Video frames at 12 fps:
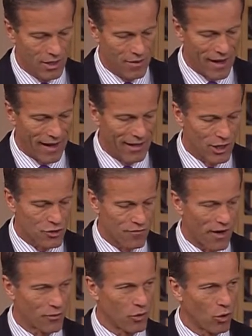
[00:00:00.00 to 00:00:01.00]
that is
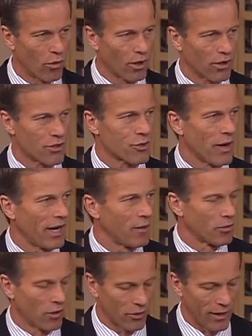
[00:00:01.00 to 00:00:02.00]
federal worker training
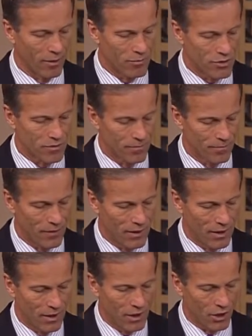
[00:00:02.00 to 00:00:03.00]
programs.
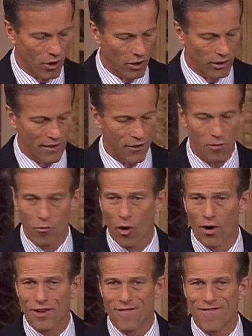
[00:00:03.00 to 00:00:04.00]
Currently, there are
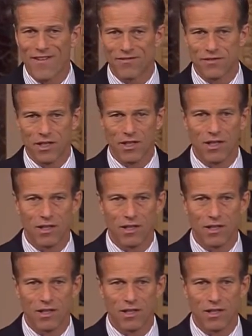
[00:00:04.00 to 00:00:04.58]
more than 50